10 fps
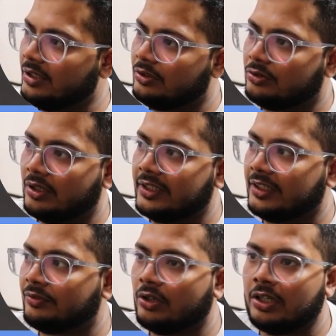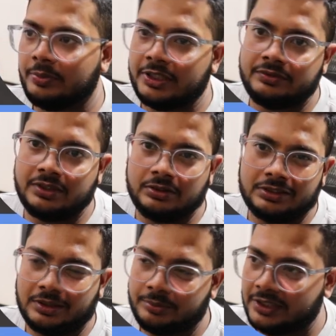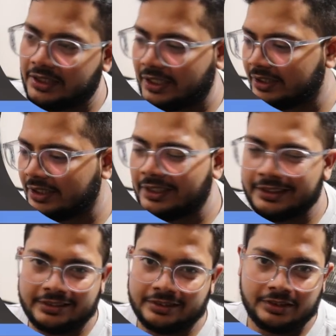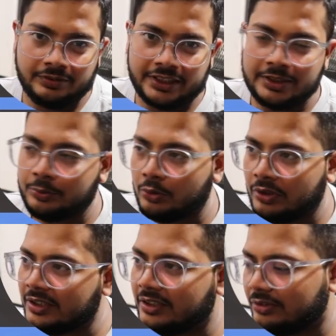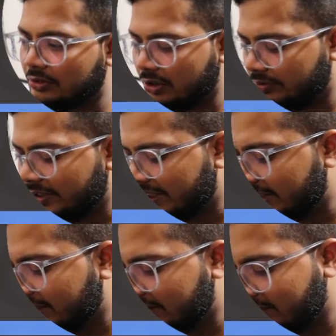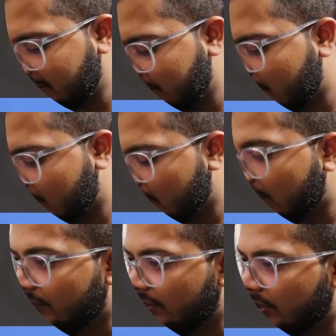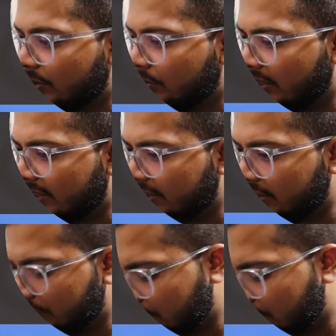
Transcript: So our default page will look something like that. This is a very boring, it's not very interesting. We'll do a queue.